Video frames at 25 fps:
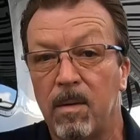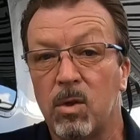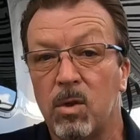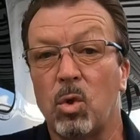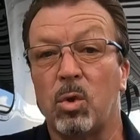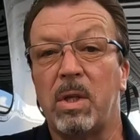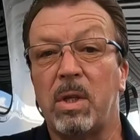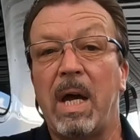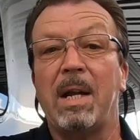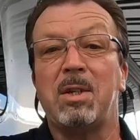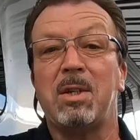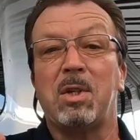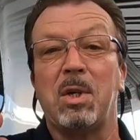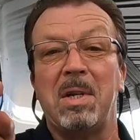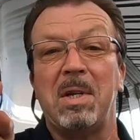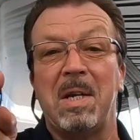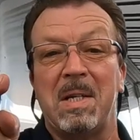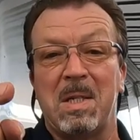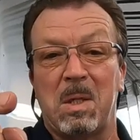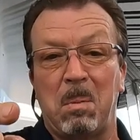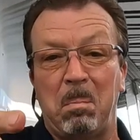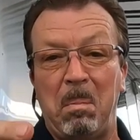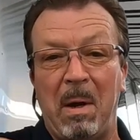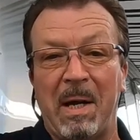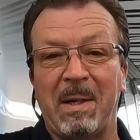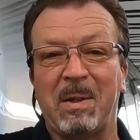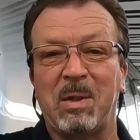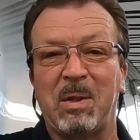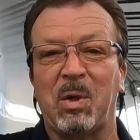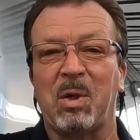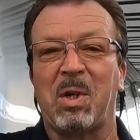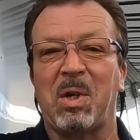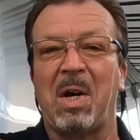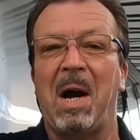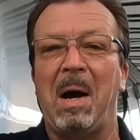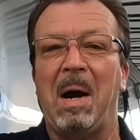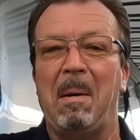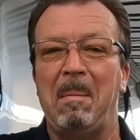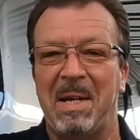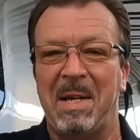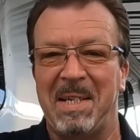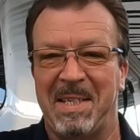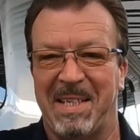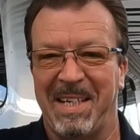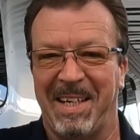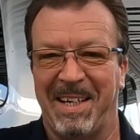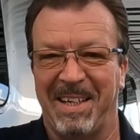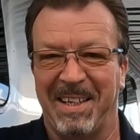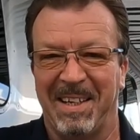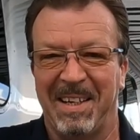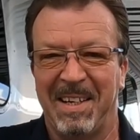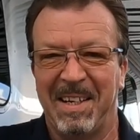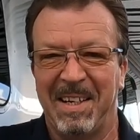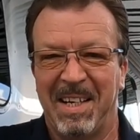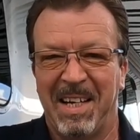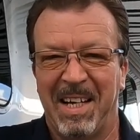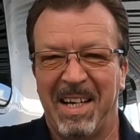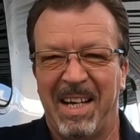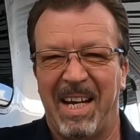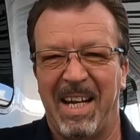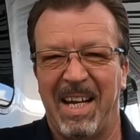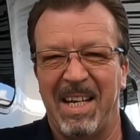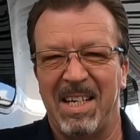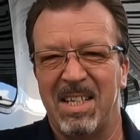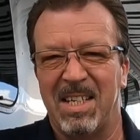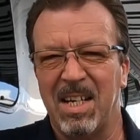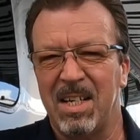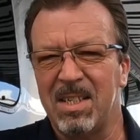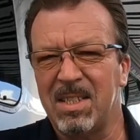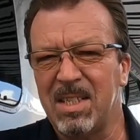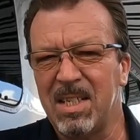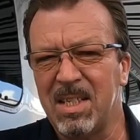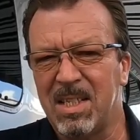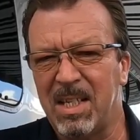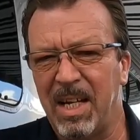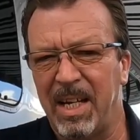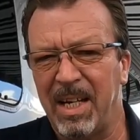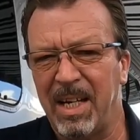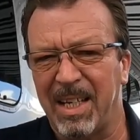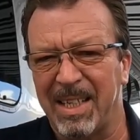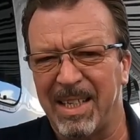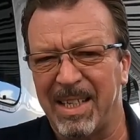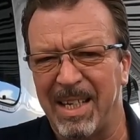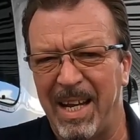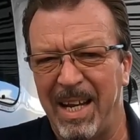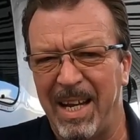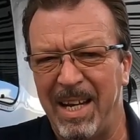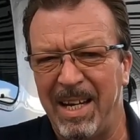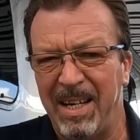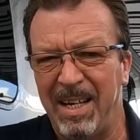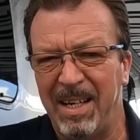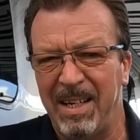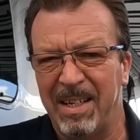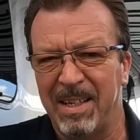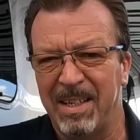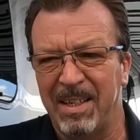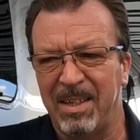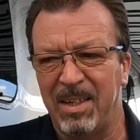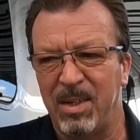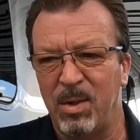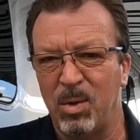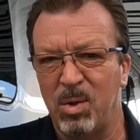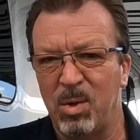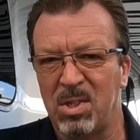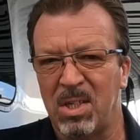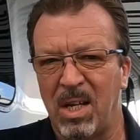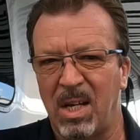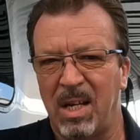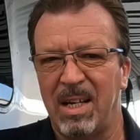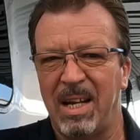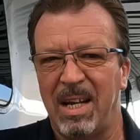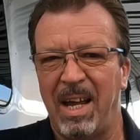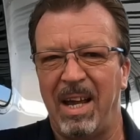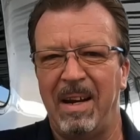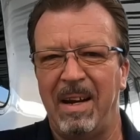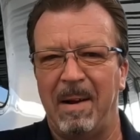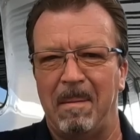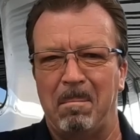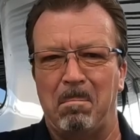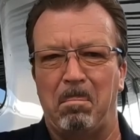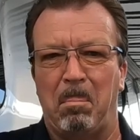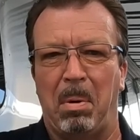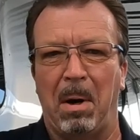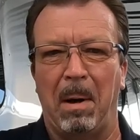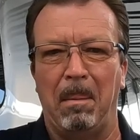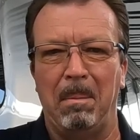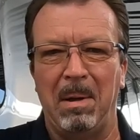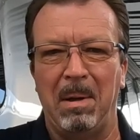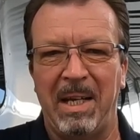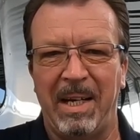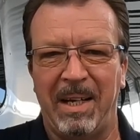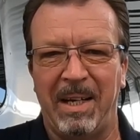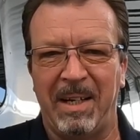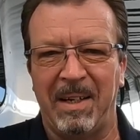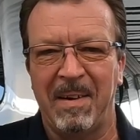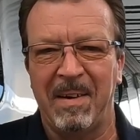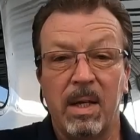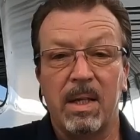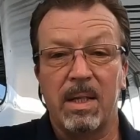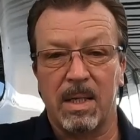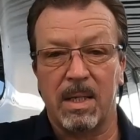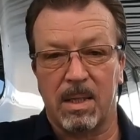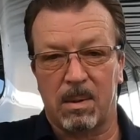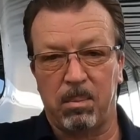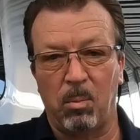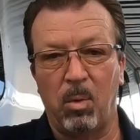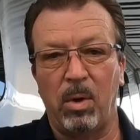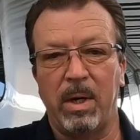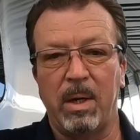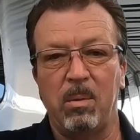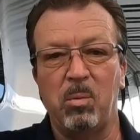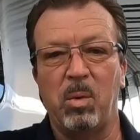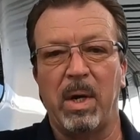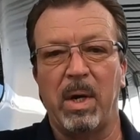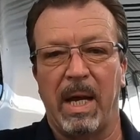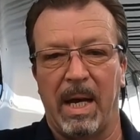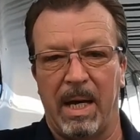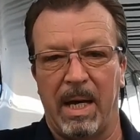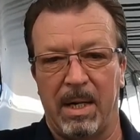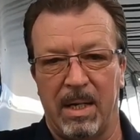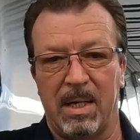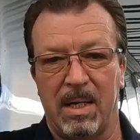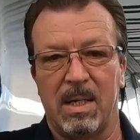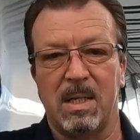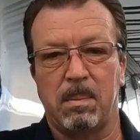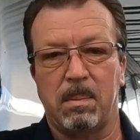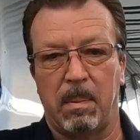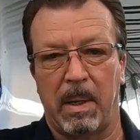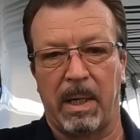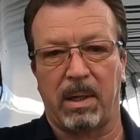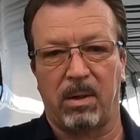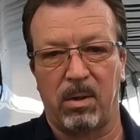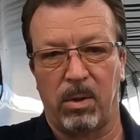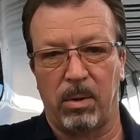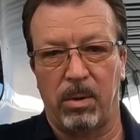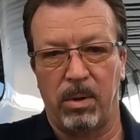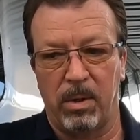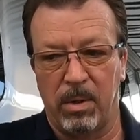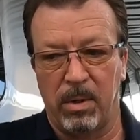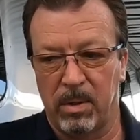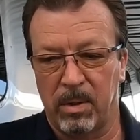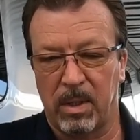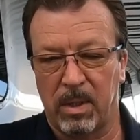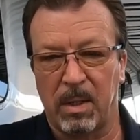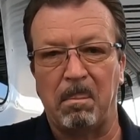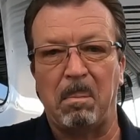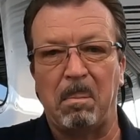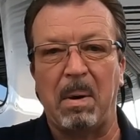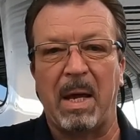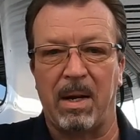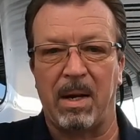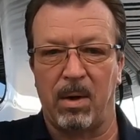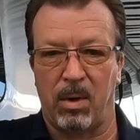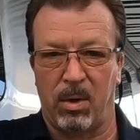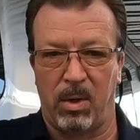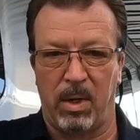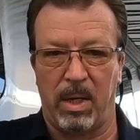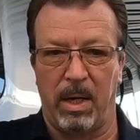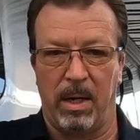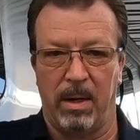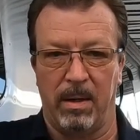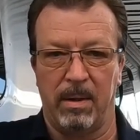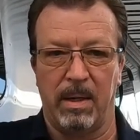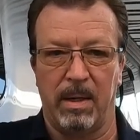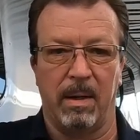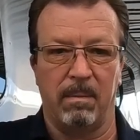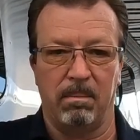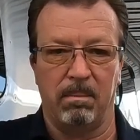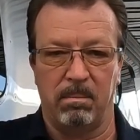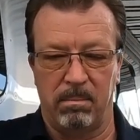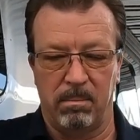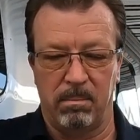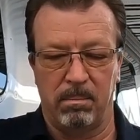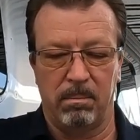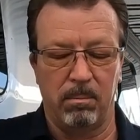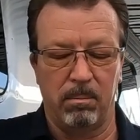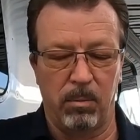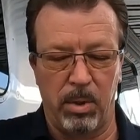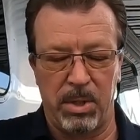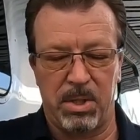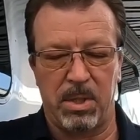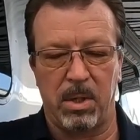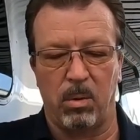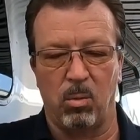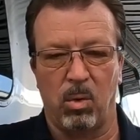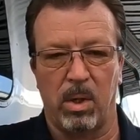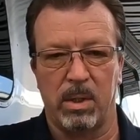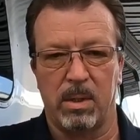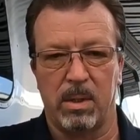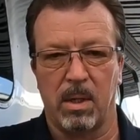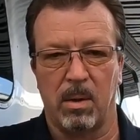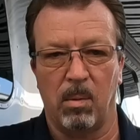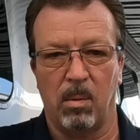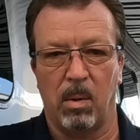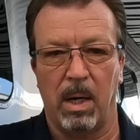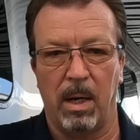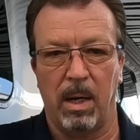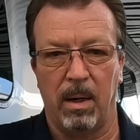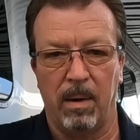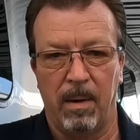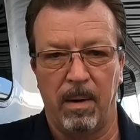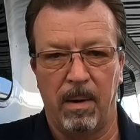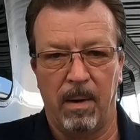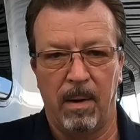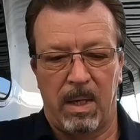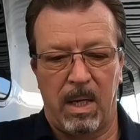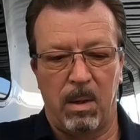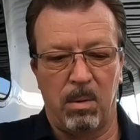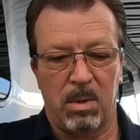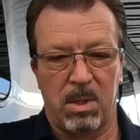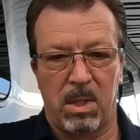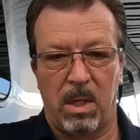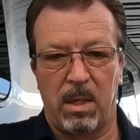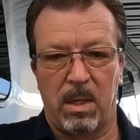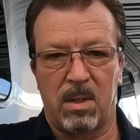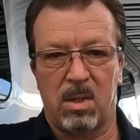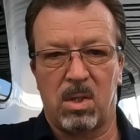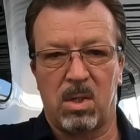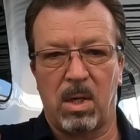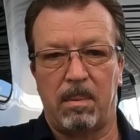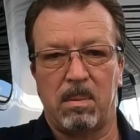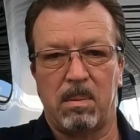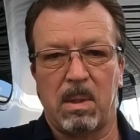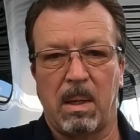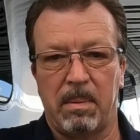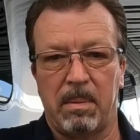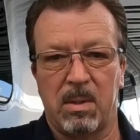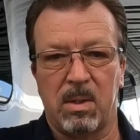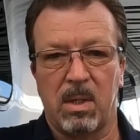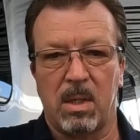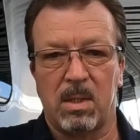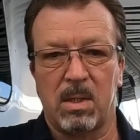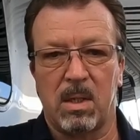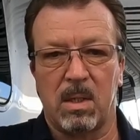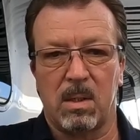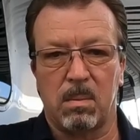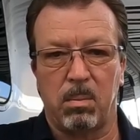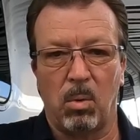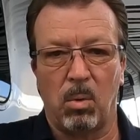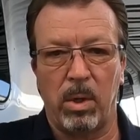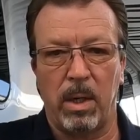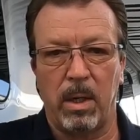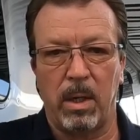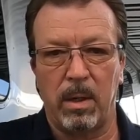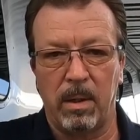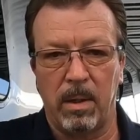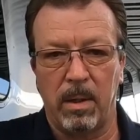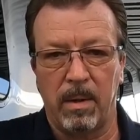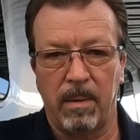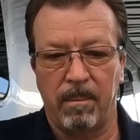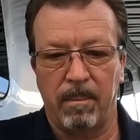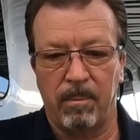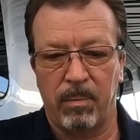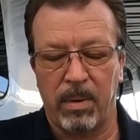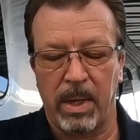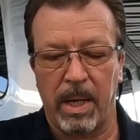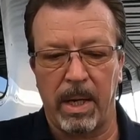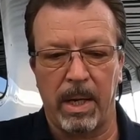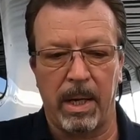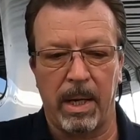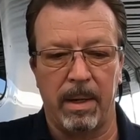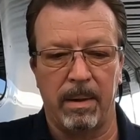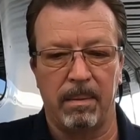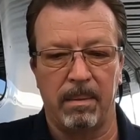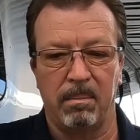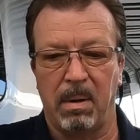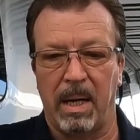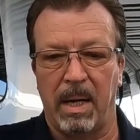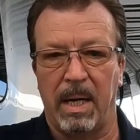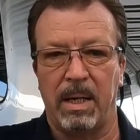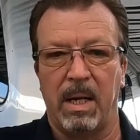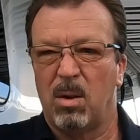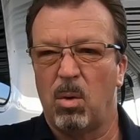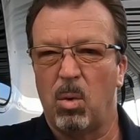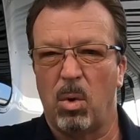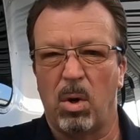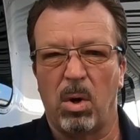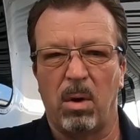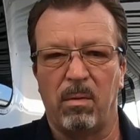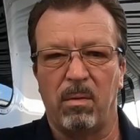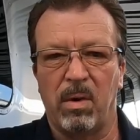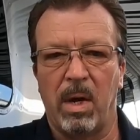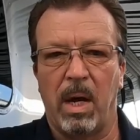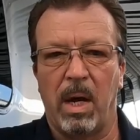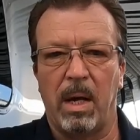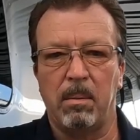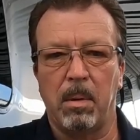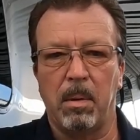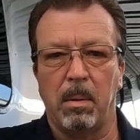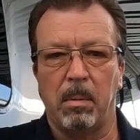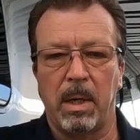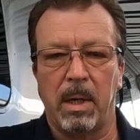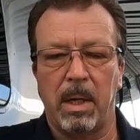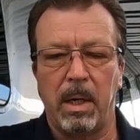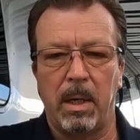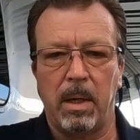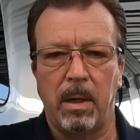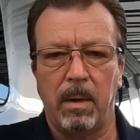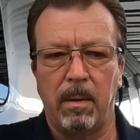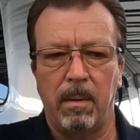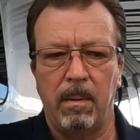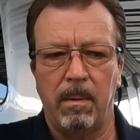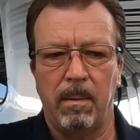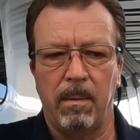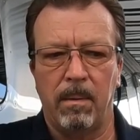So that's an inspector commenting. It doesn't take a day. You said that in public. This morning we had an inspector competitor here that we see once in a while. He was here at the same time as us this morning, and by 8:45 we were here.